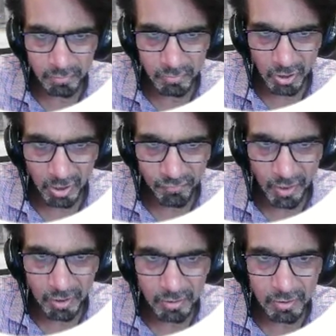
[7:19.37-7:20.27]
have
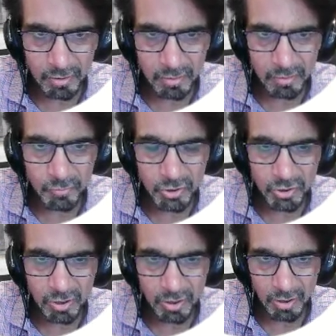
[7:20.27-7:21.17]
that much
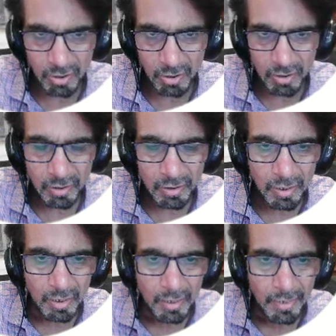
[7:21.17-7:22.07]
care
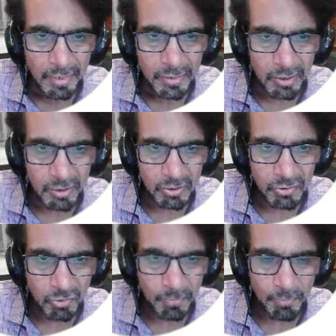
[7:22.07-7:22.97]
that is
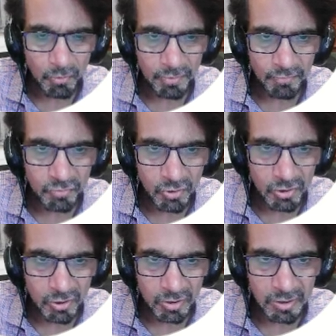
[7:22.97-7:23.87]
not a product of three
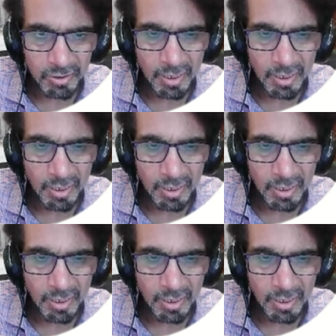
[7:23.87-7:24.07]
things.